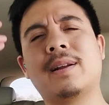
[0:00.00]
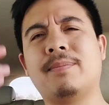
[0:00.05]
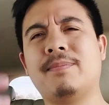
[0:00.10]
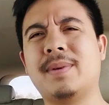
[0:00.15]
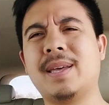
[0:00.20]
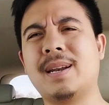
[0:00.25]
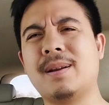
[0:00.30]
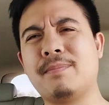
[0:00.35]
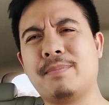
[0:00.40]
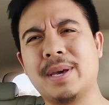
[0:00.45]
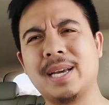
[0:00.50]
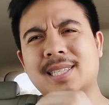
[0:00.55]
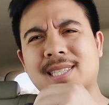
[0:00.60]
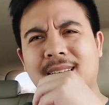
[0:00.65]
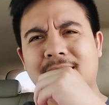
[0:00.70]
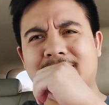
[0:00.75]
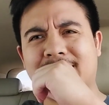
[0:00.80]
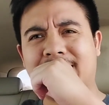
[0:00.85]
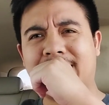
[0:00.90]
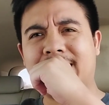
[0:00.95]
in a big
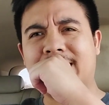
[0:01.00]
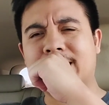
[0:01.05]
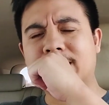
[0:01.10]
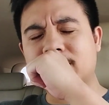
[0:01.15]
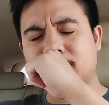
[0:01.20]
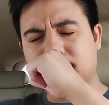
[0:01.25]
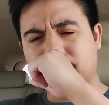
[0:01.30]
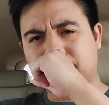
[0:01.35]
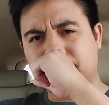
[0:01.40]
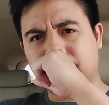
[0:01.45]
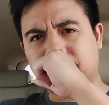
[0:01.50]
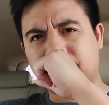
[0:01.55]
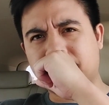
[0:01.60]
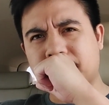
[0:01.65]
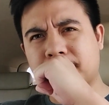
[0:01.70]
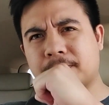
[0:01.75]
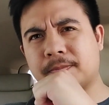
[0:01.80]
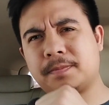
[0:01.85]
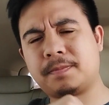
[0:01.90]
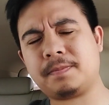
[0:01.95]
sense it is,
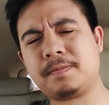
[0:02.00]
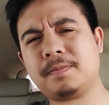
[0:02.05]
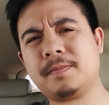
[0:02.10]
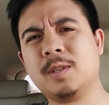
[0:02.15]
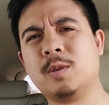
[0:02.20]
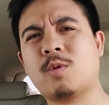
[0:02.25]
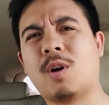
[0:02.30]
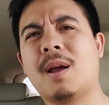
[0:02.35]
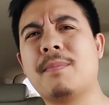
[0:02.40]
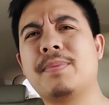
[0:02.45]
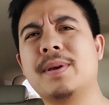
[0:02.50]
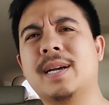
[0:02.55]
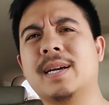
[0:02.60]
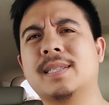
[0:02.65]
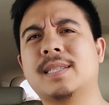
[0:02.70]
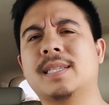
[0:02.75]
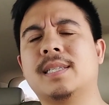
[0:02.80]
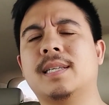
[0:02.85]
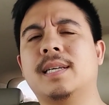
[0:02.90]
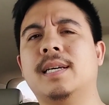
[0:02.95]
right?
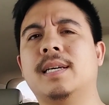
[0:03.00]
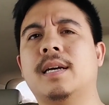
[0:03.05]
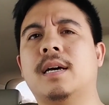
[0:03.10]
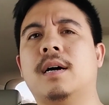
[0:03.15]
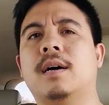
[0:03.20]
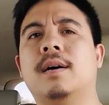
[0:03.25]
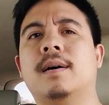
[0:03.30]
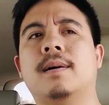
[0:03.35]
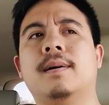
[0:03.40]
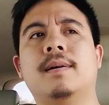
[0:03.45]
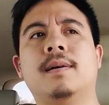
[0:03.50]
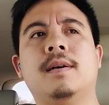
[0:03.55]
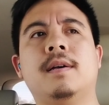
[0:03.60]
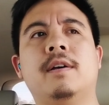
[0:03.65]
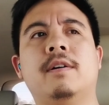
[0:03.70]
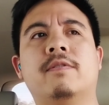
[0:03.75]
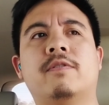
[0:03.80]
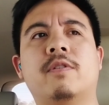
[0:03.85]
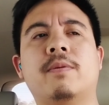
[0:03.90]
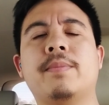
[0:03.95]
Because
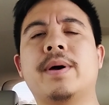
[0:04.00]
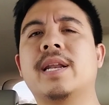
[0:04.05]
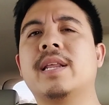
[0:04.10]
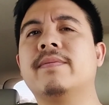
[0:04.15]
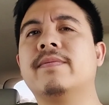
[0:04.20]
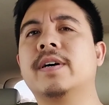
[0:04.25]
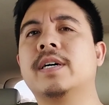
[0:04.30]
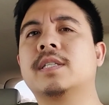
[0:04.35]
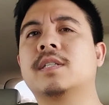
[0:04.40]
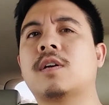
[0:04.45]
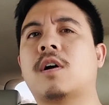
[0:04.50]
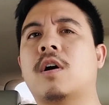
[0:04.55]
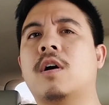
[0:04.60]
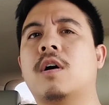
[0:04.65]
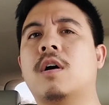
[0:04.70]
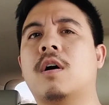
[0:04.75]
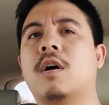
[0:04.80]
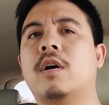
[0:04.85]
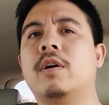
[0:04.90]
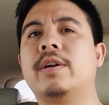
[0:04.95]
for many of us,
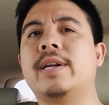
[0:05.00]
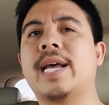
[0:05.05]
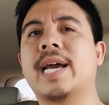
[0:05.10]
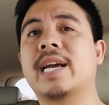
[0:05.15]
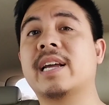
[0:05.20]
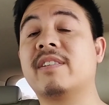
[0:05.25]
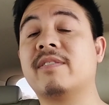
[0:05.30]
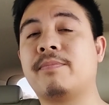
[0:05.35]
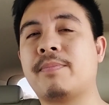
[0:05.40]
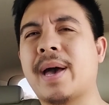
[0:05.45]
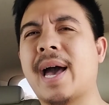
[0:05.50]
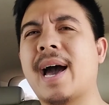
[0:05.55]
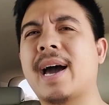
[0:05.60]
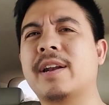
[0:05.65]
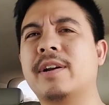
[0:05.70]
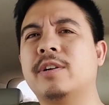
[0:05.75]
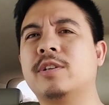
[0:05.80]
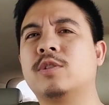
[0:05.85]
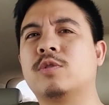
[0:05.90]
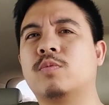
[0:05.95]
our negative
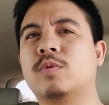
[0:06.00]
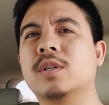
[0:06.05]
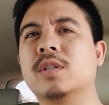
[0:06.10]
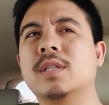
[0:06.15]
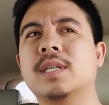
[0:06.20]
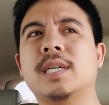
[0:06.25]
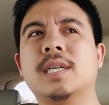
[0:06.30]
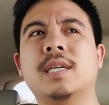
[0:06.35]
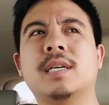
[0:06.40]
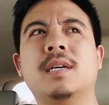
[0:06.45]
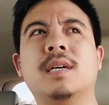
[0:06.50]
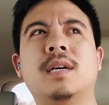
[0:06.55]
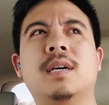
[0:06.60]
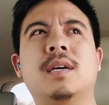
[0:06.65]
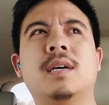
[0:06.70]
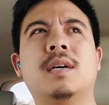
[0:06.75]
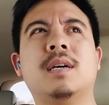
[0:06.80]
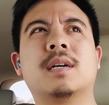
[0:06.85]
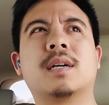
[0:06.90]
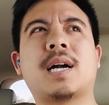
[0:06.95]
patterns really
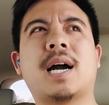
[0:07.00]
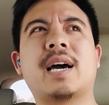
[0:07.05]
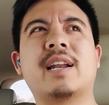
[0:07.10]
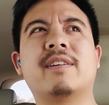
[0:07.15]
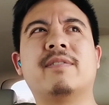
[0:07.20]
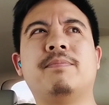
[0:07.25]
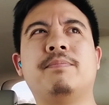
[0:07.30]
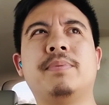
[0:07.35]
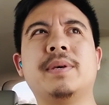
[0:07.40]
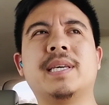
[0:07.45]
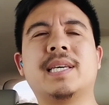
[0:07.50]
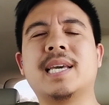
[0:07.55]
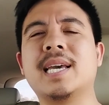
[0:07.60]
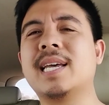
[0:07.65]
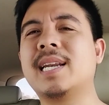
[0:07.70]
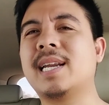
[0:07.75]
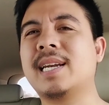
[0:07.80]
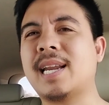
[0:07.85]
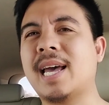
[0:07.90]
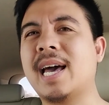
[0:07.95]
kind of
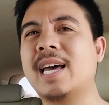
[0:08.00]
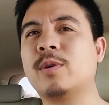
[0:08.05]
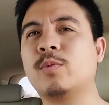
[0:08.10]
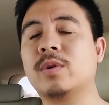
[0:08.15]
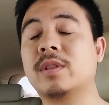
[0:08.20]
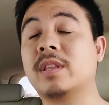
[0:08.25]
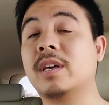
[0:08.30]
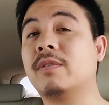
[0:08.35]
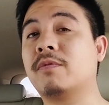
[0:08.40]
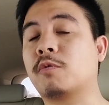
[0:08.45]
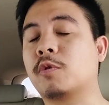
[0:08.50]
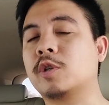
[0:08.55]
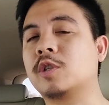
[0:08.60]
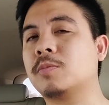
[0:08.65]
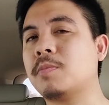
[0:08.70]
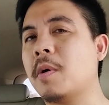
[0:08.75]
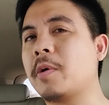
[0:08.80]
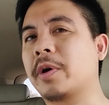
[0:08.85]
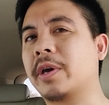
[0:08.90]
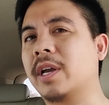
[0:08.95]
begin and end with if we're
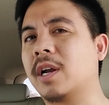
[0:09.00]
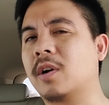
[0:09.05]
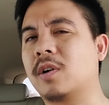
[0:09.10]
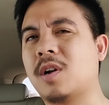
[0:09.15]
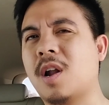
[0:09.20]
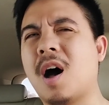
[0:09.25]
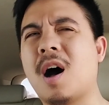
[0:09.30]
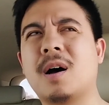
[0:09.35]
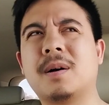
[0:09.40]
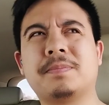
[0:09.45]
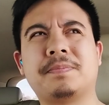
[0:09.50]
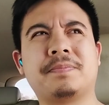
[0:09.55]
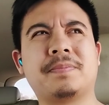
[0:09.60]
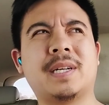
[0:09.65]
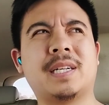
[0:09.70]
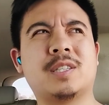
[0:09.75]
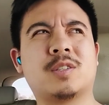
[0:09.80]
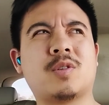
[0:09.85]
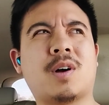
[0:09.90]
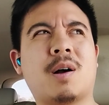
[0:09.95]
smoking or not.
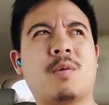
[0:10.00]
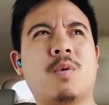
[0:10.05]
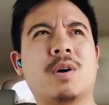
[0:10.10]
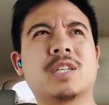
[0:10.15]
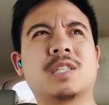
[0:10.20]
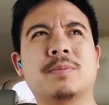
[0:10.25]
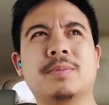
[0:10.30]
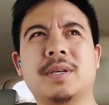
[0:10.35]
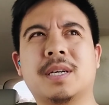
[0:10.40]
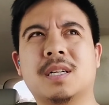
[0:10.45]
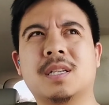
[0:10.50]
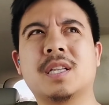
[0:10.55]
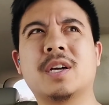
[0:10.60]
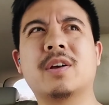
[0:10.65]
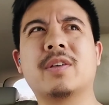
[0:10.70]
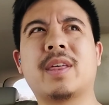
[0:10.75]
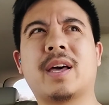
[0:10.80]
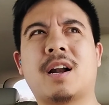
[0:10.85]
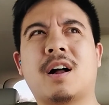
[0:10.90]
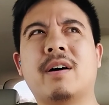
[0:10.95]
And so I want to be
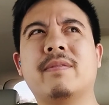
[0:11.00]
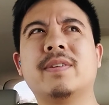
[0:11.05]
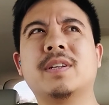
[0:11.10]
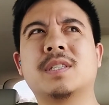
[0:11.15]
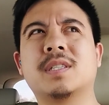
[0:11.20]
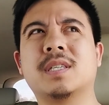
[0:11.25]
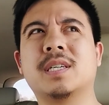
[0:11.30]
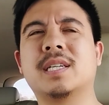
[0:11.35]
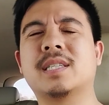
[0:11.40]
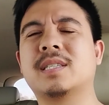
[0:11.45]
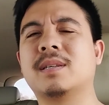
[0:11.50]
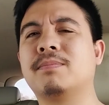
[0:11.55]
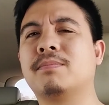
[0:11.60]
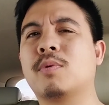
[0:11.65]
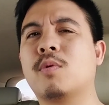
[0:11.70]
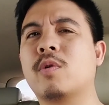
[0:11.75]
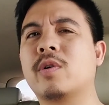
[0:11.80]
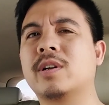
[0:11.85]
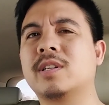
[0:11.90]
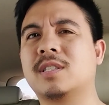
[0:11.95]
clear that obviously it's
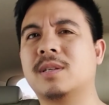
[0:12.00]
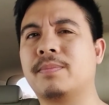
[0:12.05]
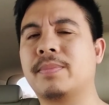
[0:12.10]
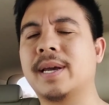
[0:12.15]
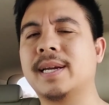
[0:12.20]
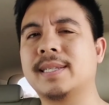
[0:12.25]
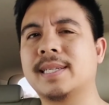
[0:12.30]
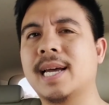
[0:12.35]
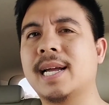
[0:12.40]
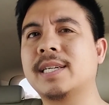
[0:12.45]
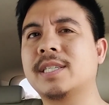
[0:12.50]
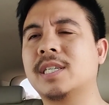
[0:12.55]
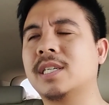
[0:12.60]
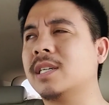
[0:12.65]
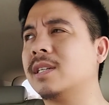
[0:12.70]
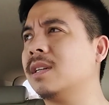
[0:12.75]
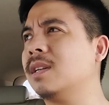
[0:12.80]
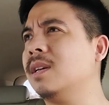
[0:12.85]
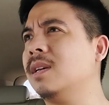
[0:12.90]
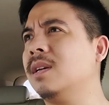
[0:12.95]
important to pay
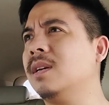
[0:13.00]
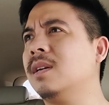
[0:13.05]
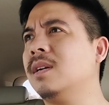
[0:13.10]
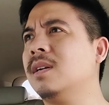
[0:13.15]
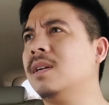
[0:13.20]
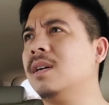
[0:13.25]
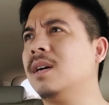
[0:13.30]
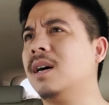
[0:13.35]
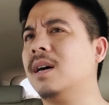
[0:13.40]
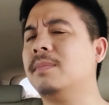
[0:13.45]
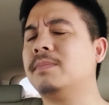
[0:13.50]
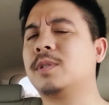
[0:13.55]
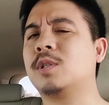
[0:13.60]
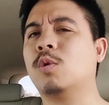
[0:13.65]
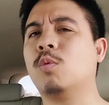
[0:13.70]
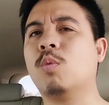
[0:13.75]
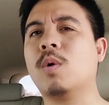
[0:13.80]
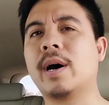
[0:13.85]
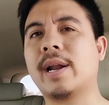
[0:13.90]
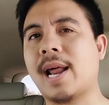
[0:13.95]
attention to
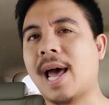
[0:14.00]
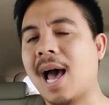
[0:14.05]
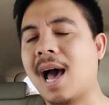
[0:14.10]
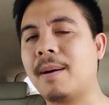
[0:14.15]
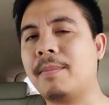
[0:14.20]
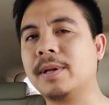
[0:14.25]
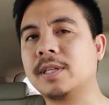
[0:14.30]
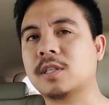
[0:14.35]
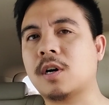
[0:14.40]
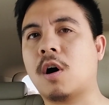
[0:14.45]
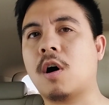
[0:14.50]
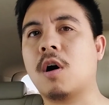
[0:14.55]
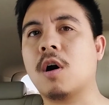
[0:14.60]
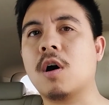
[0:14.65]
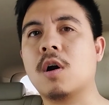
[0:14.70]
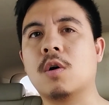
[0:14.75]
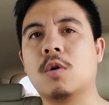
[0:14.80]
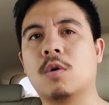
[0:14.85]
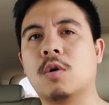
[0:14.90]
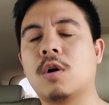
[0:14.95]
what habits
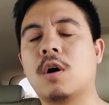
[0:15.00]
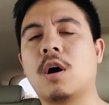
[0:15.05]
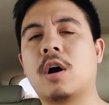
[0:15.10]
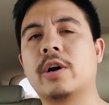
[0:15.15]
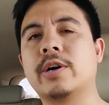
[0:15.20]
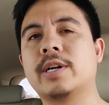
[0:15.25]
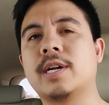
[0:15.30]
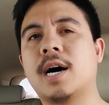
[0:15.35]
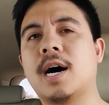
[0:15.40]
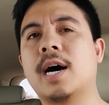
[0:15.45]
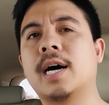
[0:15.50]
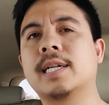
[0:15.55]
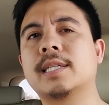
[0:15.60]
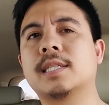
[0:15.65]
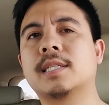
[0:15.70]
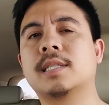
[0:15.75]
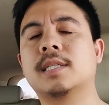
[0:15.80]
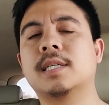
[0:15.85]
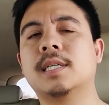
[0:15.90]
are or are not